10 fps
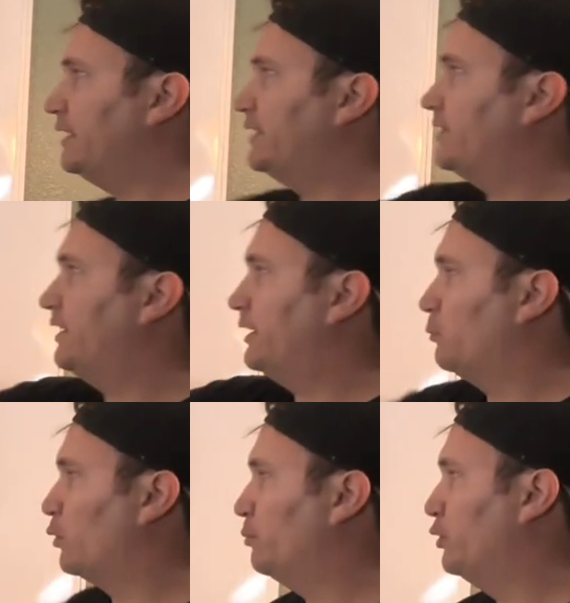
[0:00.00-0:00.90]
is
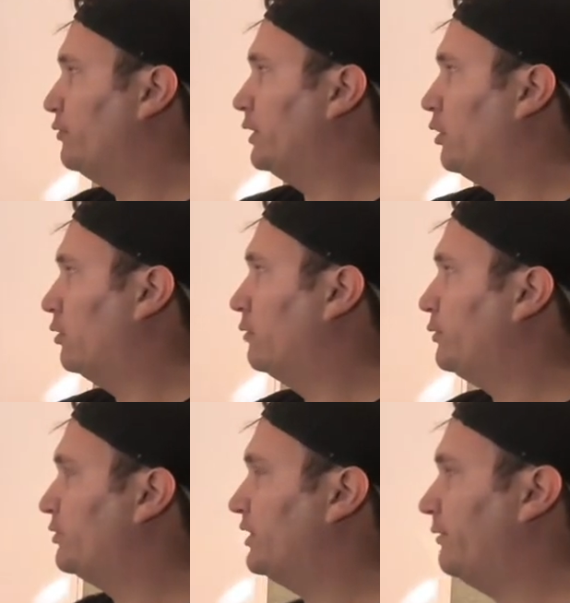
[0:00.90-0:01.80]
then removing all of
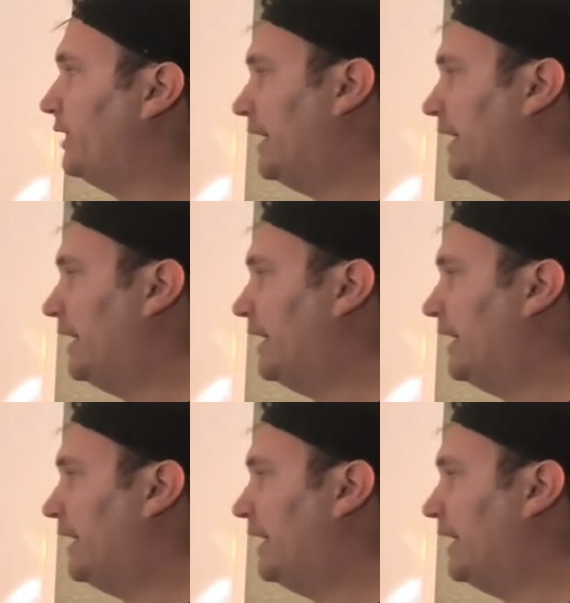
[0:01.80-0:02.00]
your stuff